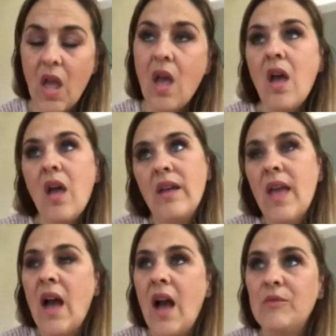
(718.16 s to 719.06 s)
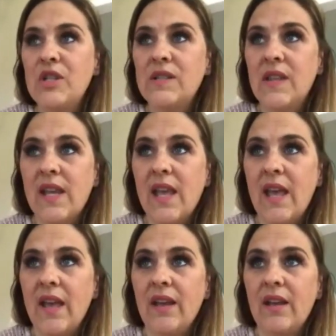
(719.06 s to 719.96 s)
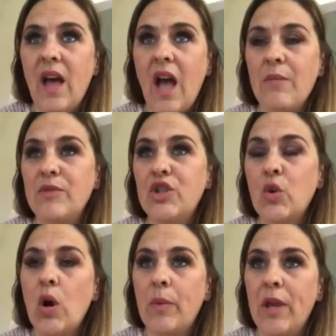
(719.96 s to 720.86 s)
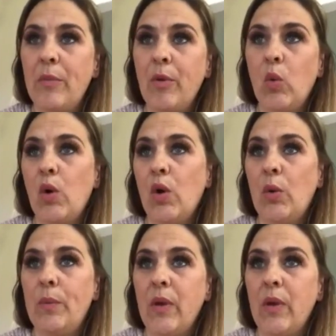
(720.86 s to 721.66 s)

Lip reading: Right? Yeah, I'm just thinking, I'm sure people will be